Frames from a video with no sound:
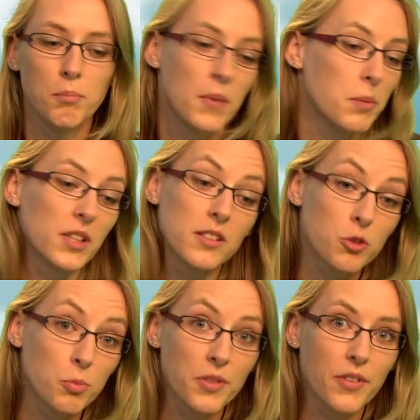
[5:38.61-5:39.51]
maybe a
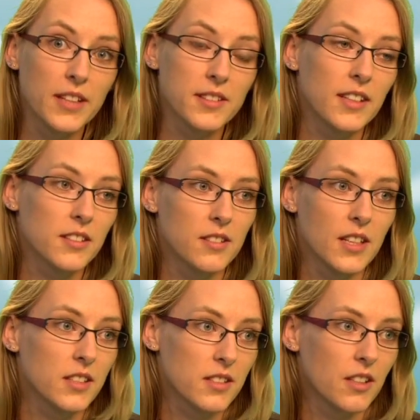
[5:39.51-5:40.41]
supervised
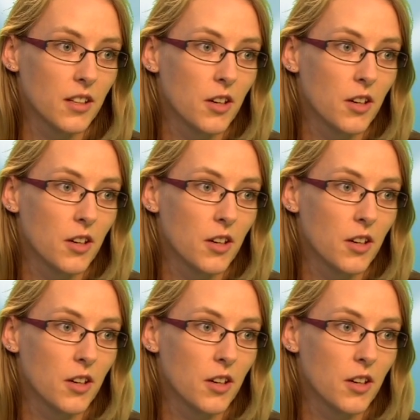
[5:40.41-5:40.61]
exercise